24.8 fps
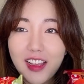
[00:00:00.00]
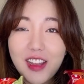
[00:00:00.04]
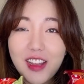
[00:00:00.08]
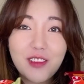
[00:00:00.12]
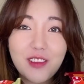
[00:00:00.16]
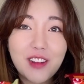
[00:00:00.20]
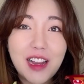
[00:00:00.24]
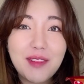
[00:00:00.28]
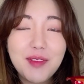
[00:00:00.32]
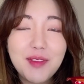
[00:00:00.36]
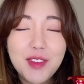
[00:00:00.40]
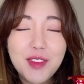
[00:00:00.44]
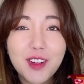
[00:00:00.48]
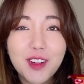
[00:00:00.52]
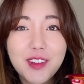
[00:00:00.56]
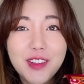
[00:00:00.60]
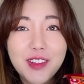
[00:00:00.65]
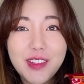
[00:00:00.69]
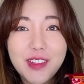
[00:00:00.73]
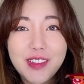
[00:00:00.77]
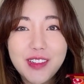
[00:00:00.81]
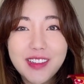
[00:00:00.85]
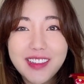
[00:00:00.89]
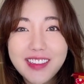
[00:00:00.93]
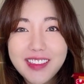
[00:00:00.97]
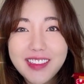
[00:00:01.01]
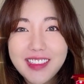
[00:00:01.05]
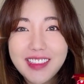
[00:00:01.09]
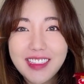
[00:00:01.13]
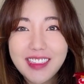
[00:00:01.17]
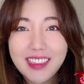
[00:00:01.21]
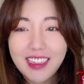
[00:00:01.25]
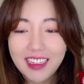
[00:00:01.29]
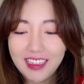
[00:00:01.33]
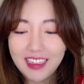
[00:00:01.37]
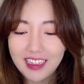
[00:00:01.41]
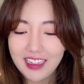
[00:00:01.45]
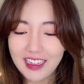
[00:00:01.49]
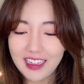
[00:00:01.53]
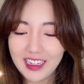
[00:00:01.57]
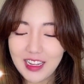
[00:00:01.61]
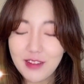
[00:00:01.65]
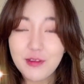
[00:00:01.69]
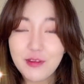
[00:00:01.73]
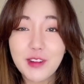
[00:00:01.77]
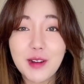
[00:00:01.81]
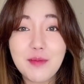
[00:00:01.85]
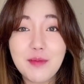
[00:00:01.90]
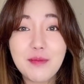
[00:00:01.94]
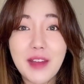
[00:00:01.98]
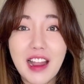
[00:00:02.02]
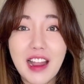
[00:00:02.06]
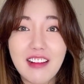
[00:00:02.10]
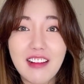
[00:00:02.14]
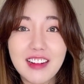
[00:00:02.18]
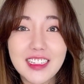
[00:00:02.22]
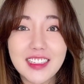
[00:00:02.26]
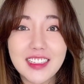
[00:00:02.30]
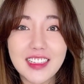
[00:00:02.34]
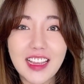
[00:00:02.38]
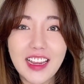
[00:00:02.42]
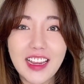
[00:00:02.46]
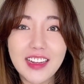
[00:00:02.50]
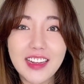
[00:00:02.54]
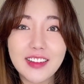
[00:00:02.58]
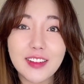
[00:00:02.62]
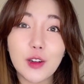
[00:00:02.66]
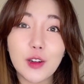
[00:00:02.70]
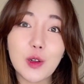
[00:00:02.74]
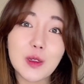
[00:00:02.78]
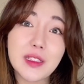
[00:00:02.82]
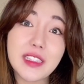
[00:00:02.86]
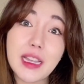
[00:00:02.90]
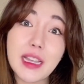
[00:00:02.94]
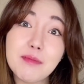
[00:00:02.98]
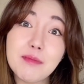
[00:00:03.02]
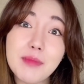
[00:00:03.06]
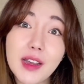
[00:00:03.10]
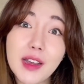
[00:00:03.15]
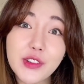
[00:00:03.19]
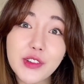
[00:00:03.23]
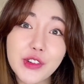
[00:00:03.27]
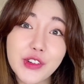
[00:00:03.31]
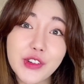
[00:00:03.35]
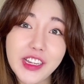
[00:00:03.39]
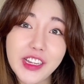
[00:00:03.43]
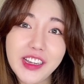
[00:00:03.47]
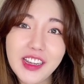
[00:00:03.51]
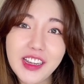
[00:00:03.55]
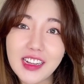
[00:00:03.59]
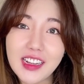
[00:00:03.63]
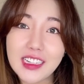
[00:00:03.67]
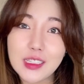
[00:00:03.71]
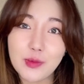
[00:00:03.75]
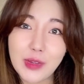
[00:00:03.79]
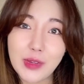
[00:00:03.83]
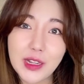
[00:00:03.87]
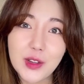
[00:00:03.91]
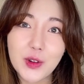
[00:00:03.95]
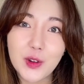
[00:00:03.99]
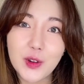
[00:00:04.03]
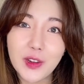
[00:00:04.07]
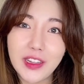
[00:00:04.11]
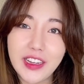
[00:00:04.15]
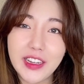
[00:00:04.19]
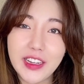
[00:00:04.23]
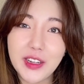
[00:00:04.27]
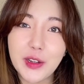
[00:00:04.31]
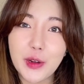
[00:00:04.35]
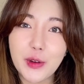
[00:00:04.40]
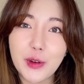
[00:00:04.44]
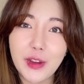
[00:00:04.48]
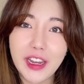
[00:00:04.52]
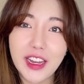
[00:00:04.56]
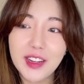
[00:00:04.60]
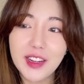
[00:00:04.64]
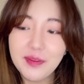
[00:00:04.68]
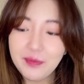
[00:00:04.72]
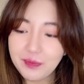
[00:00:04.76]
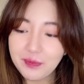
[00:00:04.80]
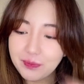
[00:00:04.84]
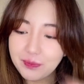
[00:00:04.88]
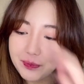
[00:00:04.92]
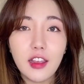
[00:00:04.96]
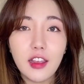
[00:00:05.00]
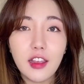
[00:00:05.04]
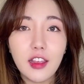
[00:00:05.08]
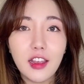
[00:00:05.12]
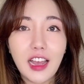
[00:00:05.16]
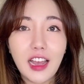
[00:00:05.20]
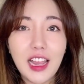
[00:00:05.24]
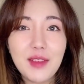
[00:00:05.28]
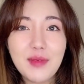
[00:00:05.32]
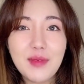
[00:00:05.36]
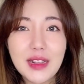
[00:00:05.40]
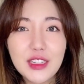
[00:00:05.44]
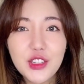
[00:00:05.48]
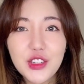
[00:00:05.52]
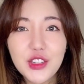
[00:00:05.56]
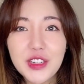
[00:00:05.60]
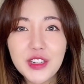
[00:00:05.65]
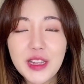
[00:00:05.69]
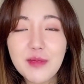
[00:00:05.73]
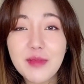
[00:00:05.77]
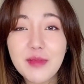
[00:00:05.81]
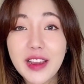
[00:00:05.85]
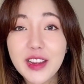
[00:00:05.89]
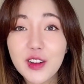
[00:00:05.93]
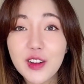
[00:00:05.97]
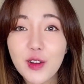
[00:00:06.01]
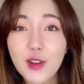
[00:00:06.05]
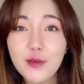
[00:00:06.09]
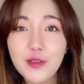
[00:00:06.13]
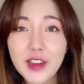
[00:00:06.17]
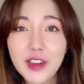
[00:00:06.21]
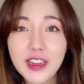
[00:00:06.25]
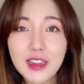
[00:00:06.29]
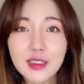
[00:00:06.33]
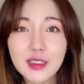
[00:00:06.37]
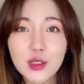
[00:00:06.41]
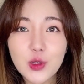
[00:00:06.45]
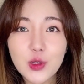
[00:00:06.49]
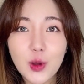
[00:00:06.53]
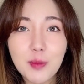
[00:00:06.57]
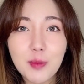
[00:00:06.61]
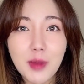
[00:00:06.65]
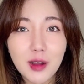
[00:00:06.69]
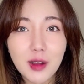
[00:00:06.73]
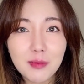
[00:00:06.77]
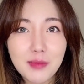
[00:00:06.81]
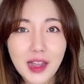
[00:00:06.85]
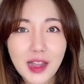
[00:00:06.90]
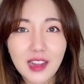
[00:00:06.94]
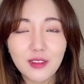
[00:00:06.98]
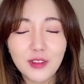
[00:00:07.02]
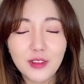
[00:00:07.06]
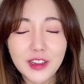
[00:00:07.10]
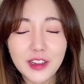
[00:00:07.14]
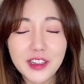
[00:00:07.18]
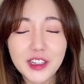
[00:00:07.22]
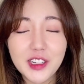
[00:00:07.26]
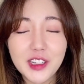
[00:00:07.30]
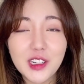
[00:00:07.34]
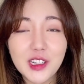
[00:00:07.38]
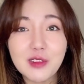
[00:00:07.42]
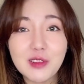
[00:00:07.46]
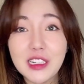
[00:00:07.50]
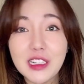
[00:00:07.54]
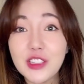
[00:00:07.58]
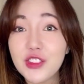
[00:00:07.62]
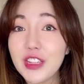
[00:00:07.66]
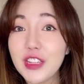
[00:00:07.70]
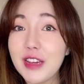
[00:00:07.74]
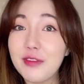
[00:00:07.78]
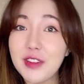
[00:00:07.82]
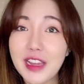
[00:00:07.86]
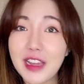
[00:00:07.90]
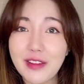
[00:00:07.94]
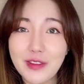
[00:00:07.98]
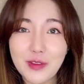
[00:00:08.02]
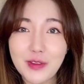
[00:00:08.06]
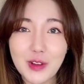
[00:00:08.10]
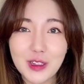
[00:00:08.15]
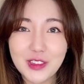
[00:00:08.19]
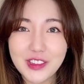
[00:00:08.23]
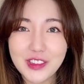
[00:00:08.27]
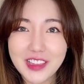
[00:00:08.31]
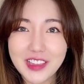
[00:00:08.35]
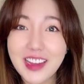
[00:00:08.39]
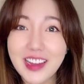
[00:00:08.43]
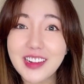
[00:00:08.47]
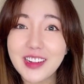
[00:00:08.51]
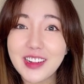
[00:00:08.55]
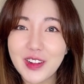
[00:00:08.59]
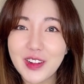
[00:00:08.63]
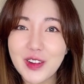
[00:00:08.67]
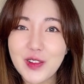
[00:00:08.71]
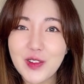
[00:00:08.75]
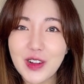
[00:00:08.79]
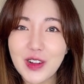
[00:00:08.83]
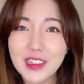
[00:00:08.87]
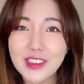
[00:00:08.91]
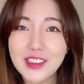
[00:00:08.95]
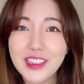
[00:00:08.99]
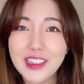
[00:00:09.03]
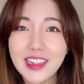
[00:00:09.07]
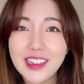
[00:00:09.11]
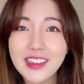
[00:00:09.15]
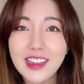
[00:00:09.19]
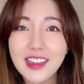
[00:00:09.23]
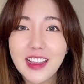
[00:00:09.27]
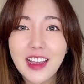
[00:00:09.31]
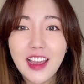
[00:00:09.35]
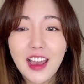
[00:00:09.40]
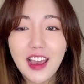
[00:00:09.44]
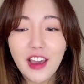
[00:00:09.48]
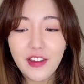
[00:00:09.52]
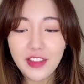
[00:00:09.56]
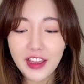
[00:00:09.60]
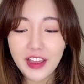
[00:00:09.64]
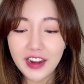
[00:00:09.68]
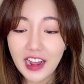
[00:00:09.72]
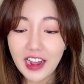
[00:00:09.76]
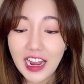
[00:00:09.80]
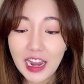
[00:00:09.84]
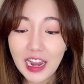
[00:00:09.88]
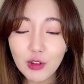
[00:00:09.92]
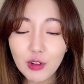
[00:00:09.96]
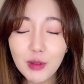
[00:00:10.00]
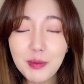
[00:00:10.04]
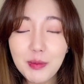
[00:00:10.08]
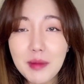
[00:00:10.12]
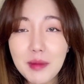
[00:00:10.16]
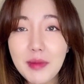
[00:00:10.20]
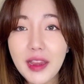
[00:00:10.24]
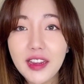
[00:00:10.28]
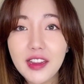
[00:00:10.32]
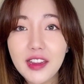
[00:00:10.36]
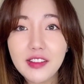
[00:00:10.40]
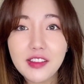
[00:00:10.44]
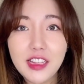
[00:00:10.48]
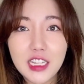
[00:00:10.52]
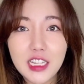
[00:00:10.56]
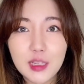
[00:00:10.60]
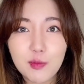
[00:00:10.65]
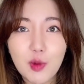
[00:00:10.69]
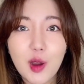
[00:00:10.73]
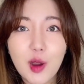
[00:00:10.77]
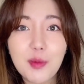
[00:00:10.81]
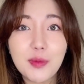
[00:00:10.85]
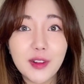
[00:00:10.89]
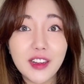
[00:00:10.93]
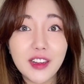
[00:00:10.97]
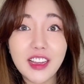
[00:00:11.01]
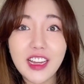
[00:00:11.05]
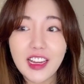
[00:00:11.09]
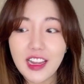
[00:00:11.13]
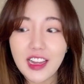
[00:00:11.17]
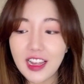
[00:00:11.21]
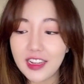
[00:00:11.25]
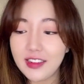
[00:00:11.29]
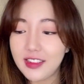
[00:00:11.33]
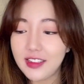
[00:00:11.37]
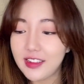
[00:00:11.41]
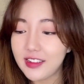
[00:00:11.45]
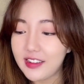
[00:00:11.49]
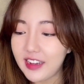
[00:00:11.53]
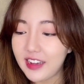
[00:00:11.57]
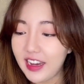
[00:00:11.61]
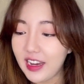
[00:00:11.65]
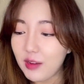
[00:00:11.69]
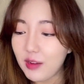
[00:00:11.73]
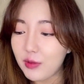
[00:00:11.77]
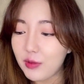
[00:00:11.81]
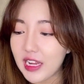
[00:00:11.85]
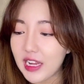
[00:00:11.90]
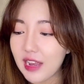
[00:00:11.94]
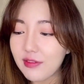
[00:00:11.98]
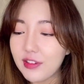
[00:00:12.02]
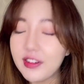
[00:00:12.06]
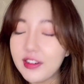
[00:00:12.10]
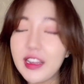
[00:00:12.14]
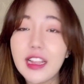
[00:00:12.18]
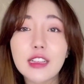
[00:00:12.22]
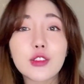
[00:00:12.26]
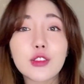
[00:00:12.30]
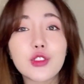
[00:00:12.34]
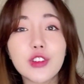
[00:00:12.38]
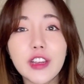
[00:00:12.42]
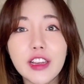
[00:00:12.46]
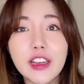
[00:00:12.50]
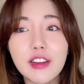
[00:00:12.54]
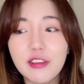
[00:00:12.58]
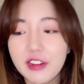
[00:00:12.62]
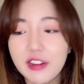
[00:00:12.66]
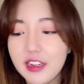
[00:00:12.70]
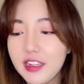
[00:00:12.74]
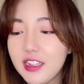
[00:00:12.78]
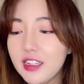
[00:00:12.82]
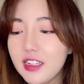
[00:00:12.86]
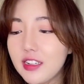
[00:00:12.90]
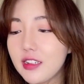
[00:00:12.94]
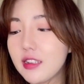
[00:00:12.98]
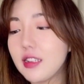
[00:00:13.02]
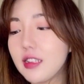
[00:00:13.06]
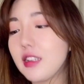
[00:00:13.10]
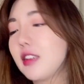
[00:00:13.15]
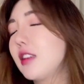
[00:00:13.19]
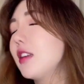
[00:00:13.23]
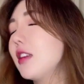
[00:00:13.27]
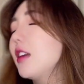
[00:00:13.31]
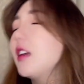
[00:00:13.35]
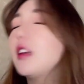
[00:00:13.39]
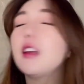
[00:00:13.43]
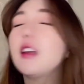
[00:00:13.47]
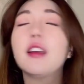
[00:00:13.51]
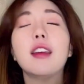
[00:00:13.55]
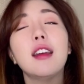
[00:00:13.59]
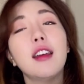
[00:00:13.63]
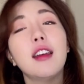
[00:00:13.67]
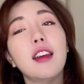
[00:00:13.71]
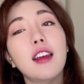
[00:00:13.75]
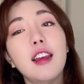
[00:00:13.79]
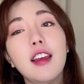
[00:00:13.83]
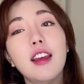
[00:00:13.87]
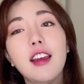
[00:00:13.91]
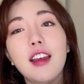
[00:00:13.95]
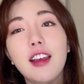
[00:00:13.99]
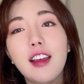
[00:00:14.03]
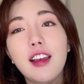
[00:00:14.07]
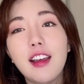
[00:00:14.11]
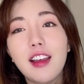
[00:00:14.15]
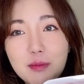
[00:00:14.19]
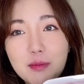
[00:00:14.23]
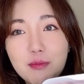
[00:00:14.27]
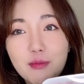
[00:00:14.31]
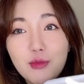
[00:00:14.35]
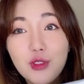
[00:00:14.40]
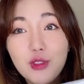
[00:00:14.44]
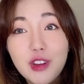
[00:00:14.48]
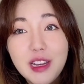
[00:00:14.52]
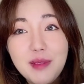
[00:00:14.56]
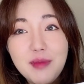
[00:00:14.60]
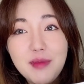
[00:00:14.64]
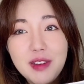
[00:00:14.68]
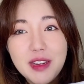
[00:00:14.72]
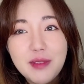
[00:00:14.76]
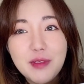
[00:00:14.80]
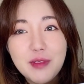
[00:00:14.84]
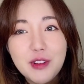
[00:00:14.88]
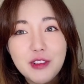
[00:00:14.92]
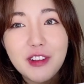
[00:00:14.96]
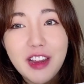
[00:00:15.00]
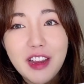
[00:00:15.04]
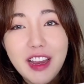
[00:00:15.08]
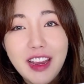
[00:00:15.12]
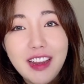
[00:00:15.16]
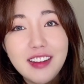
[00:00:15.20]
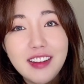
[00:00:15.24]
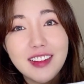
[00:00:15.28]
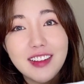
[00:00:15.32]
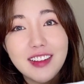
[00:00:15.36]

ramdon noodles from Parasite, or Jjapaguri as we call it in Korea. I mentioned in my convenience store mukbang video, which if you haven't watched that, go watch it, that I will be making these properly, and today we have an extra ingredient. Premium grade